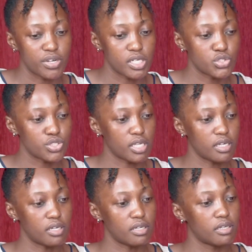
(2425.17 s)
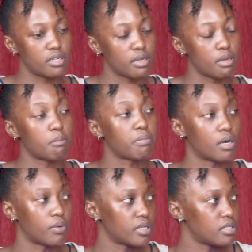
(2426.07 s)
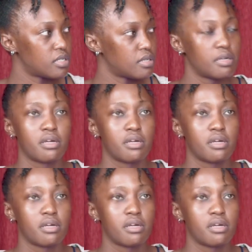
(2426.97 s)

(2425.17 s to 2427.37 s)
financially empowered,